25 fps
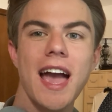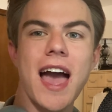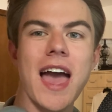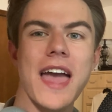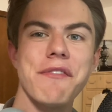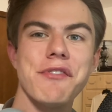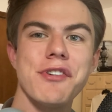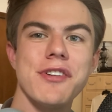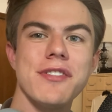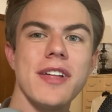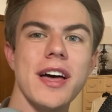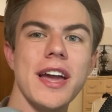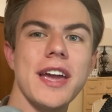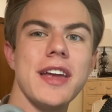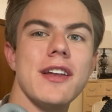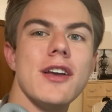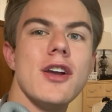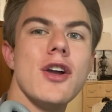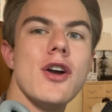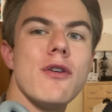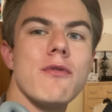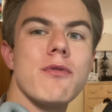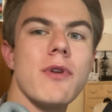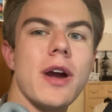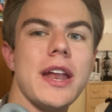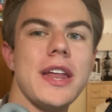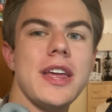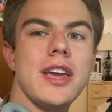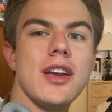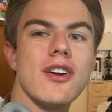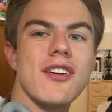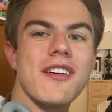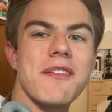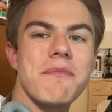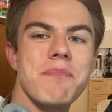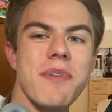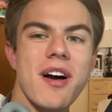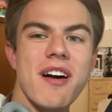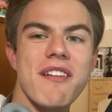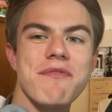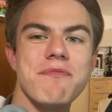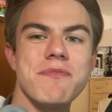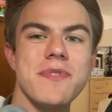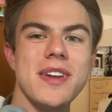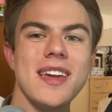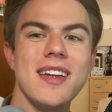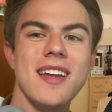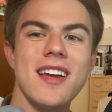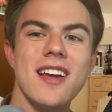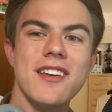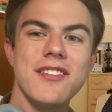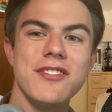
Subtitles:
I have a light right here above me